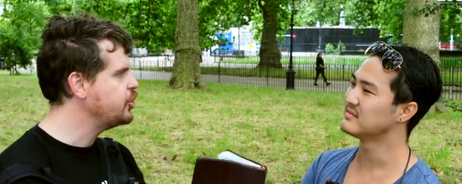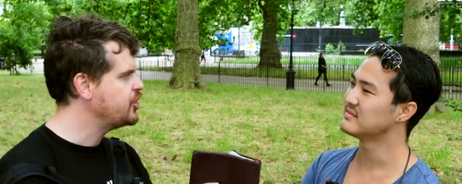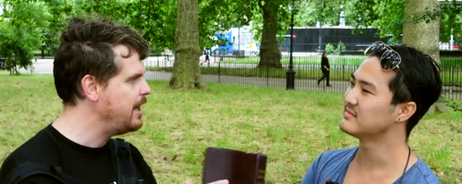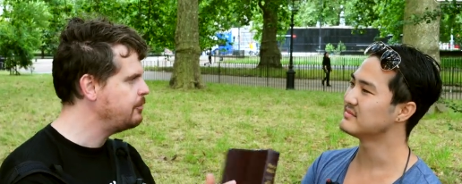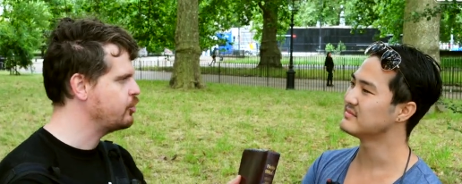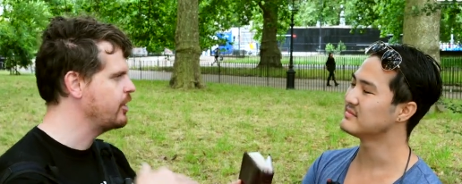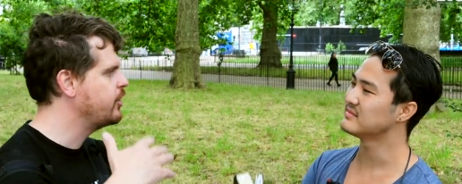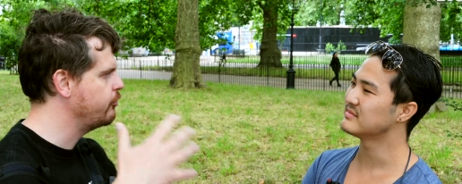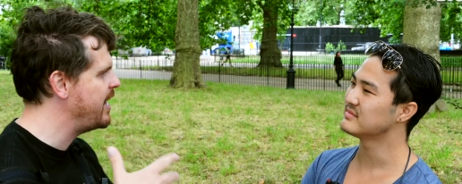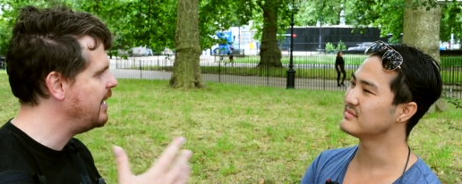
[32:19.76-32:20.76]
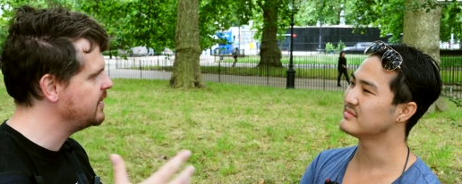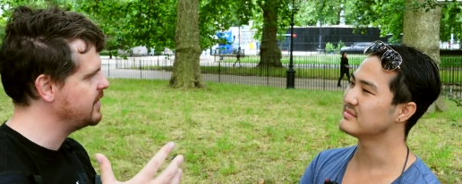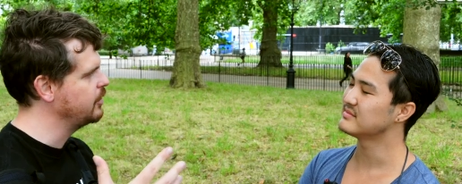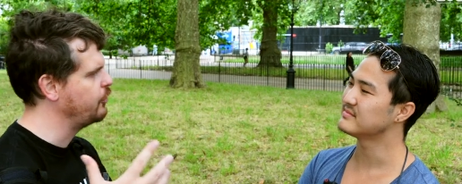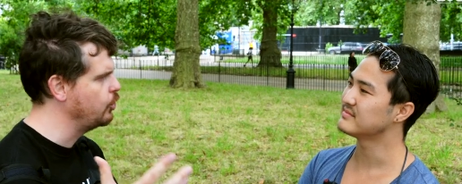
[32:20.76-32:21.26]
Speaker 1: just capturing the
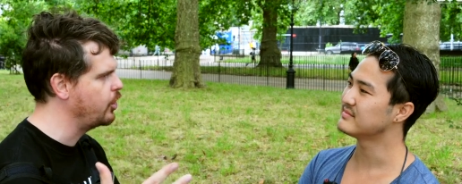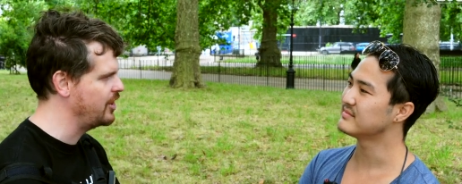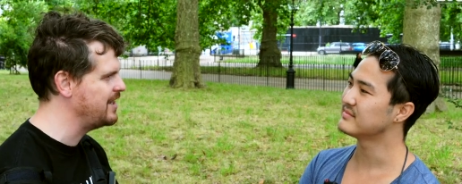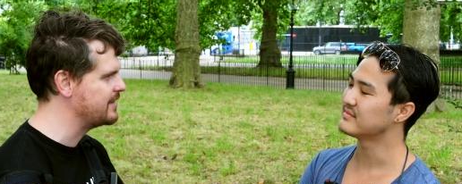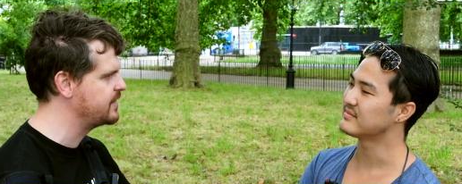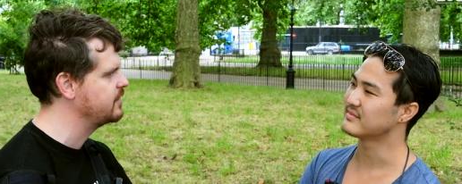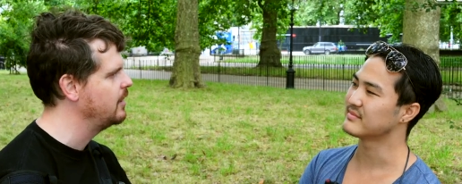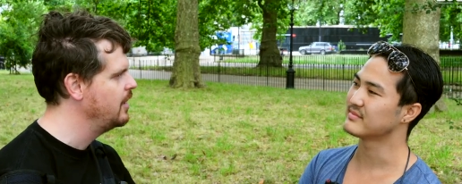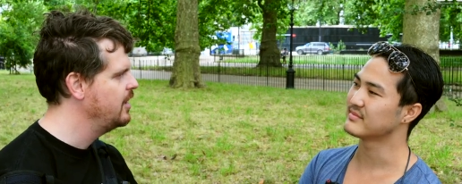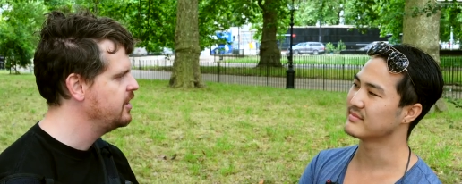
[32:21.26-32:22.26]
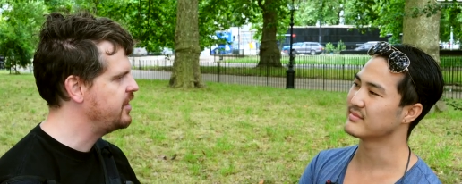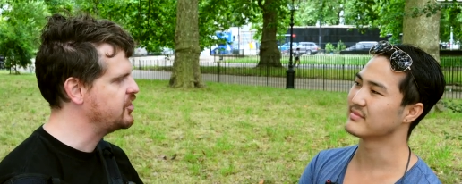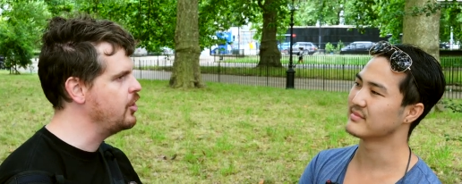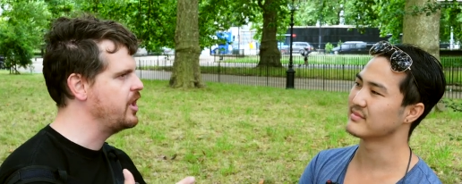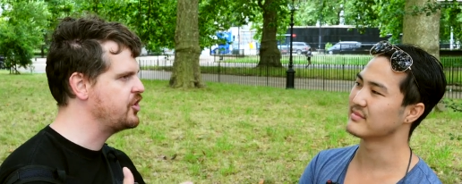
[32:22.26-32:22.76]
reality of who God is.
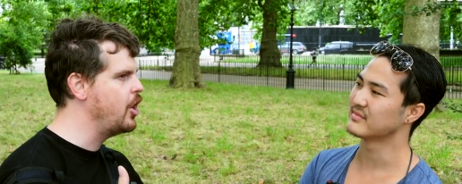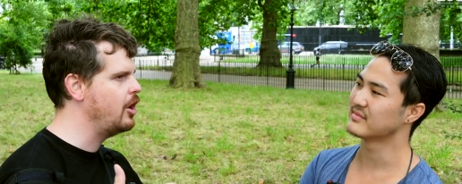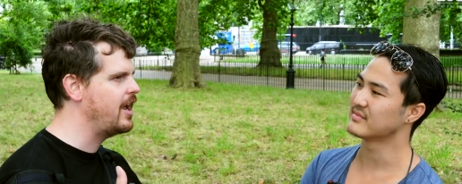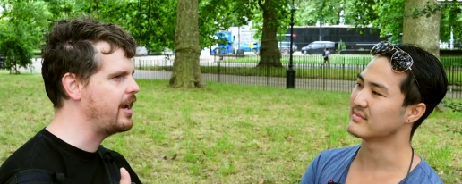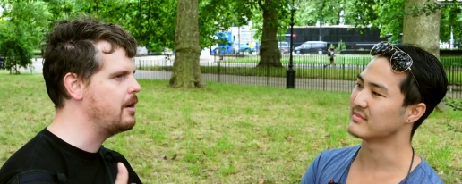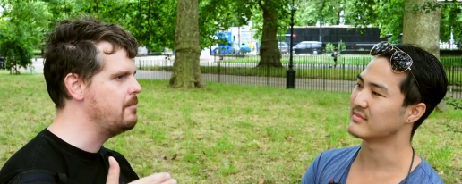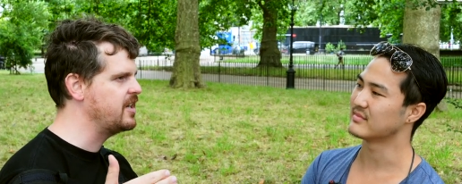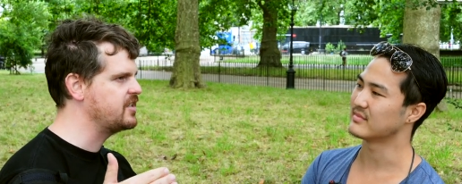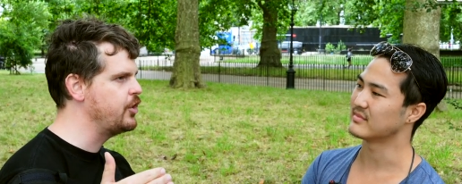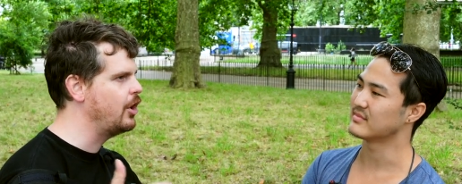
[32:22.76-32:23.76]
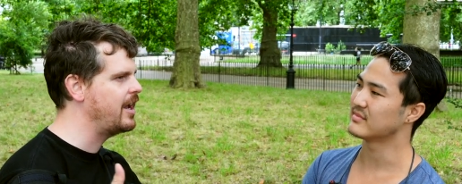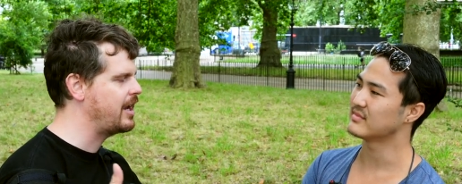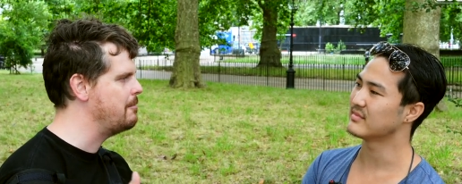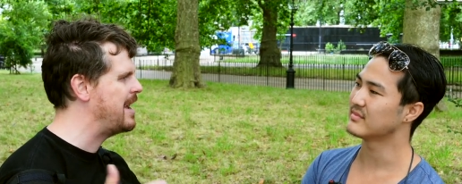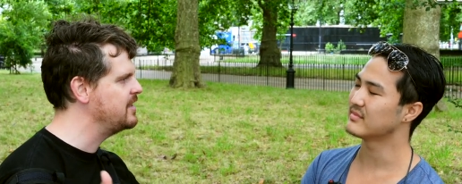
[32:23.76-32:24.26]
There's not it's not like it's not
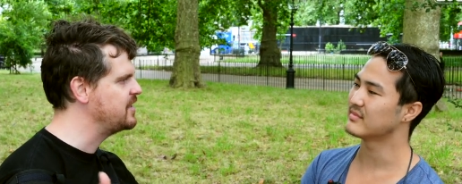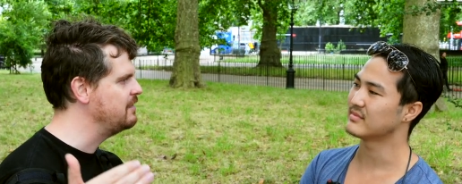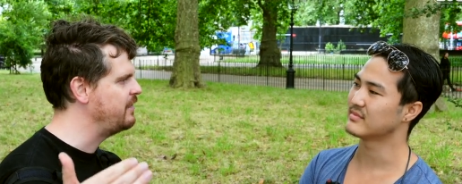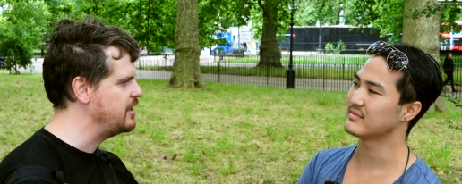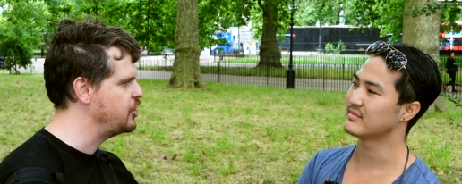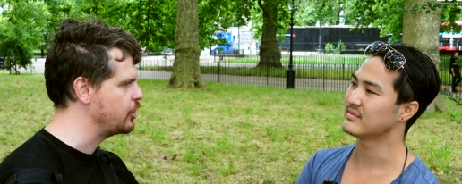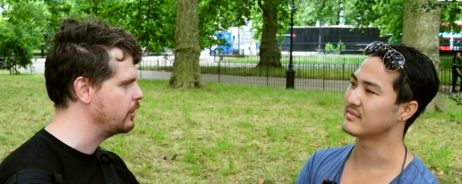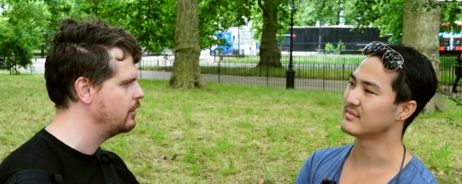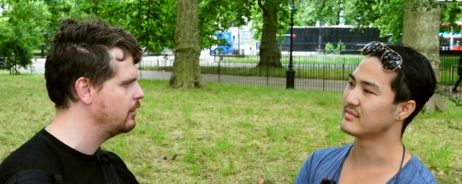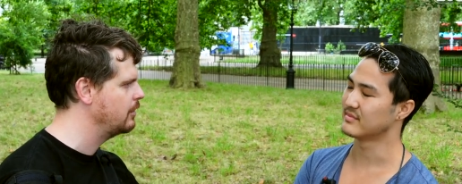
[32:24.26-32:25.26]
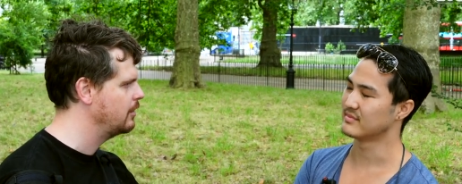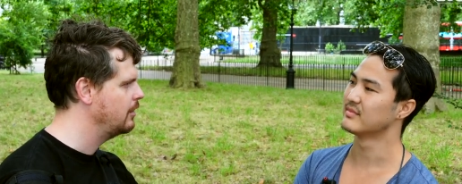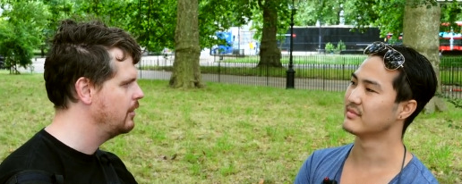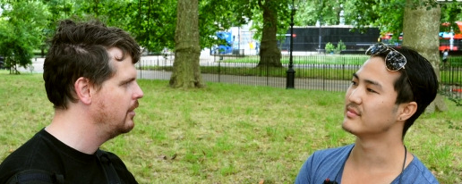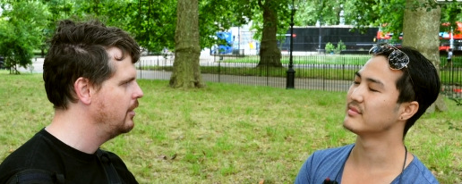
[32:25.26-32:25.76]
like a man's invention.
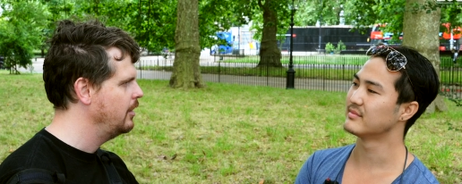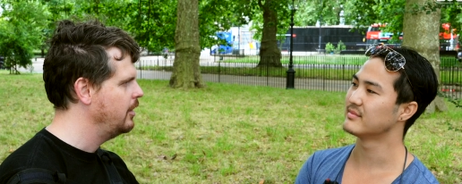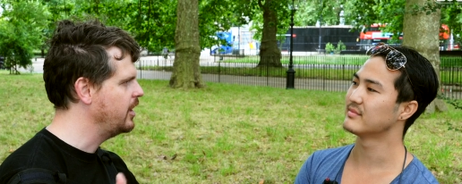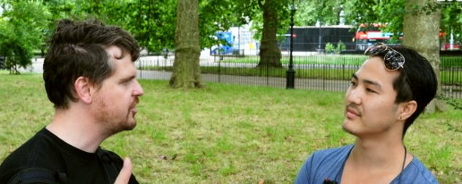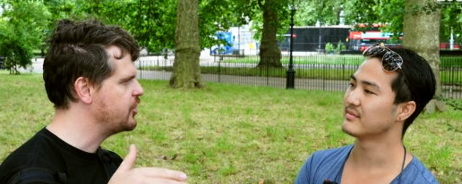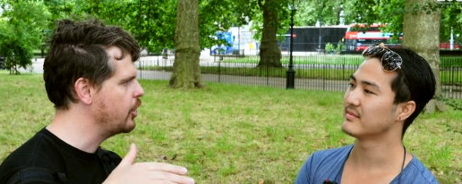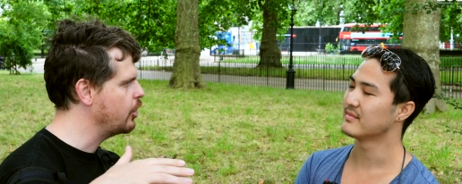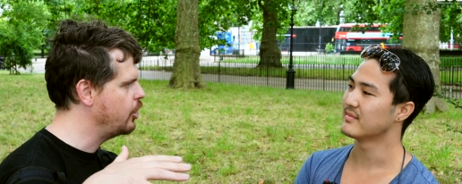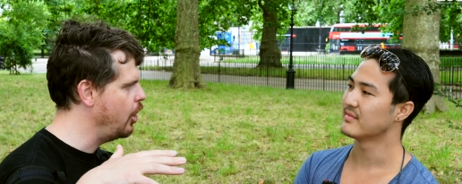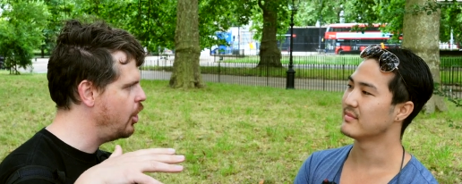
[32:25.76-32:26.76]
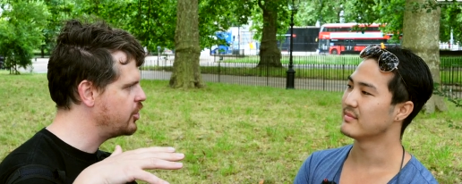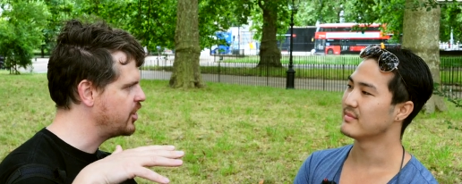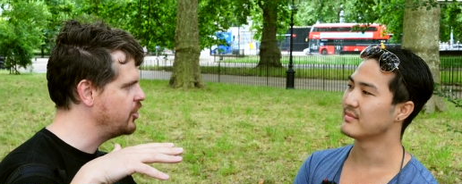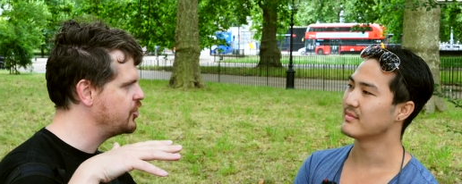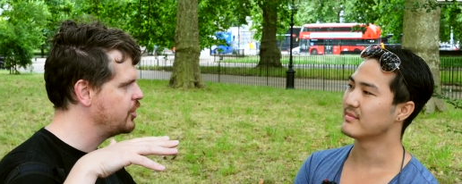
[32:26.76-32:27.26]
It's that God
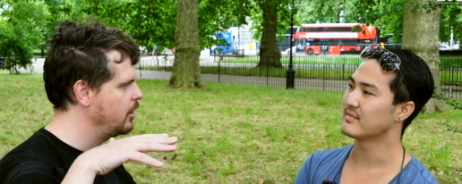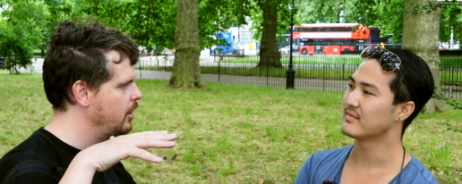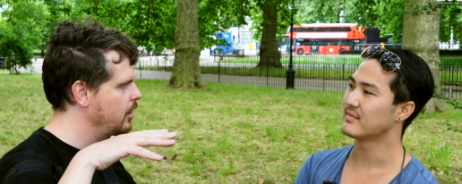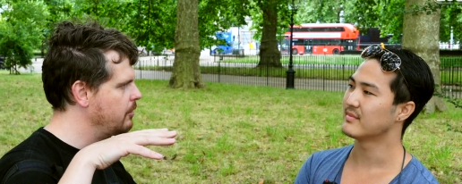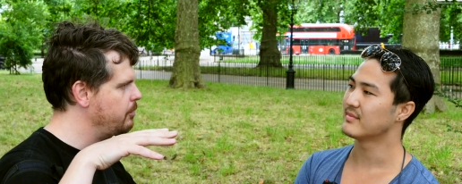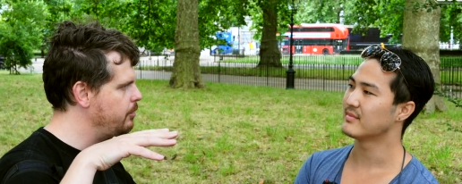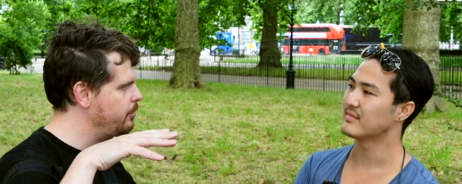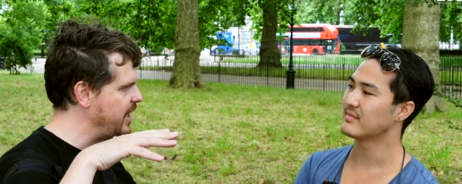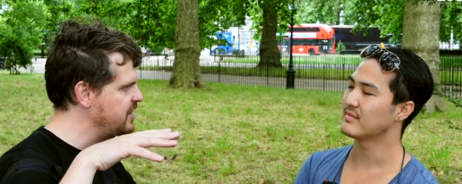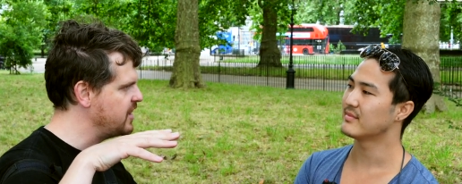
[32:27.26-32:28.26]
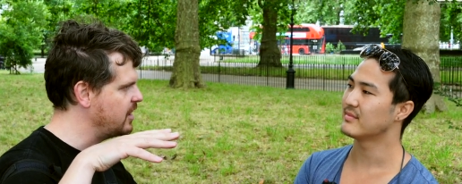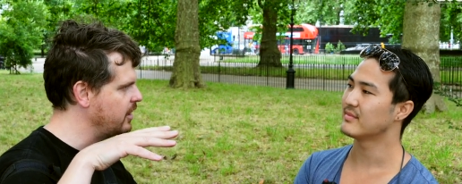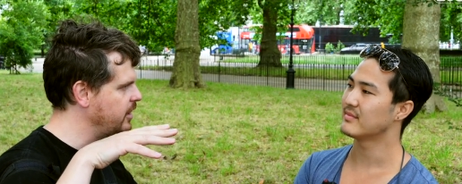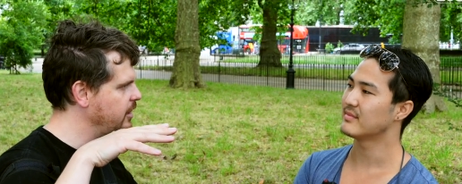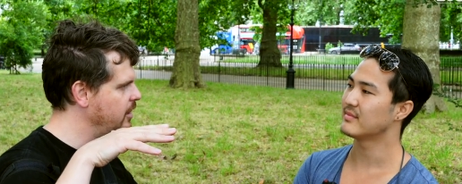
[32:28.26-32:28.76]
has
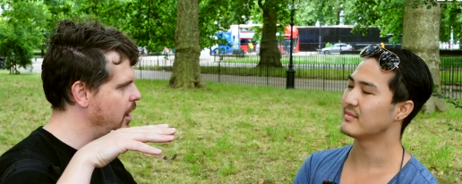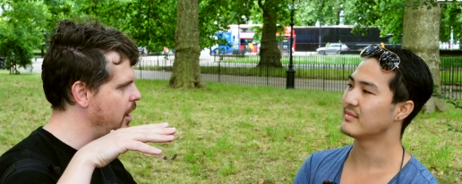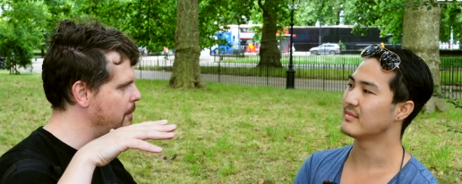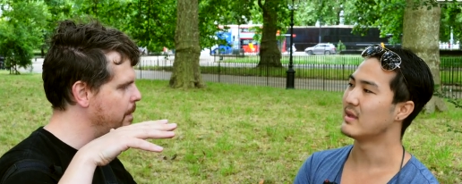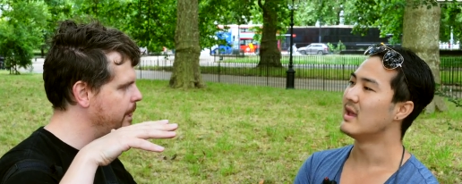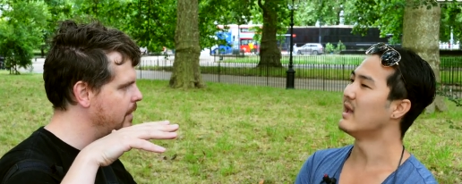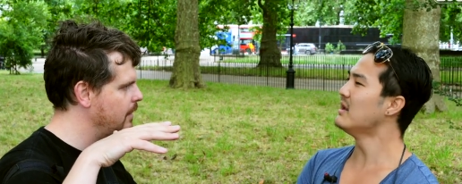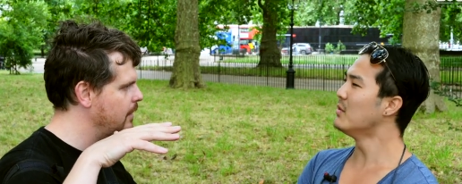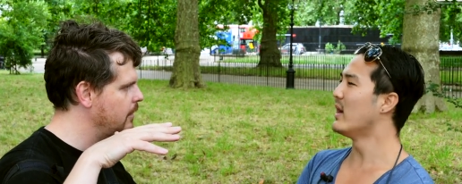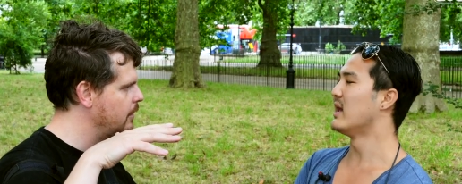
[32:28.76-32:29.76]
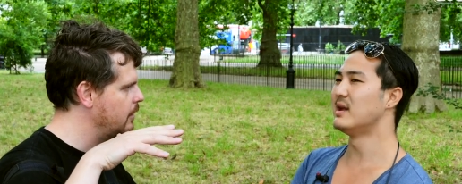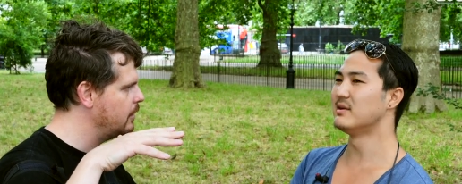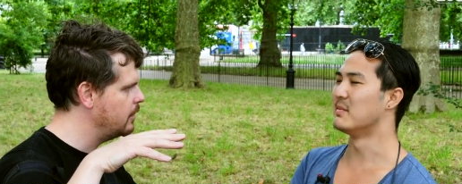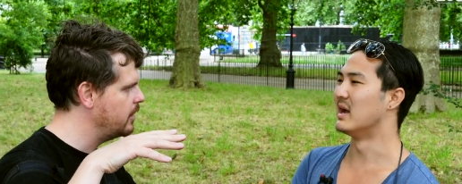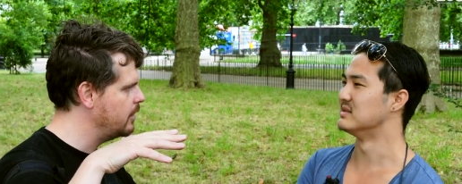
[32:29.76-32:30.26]
basically. Um,
Speaker 2: in a way, it
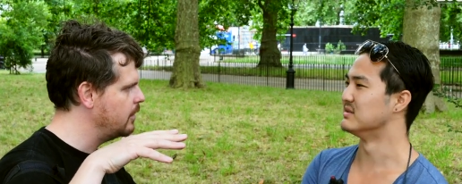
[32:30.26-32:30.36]
is man's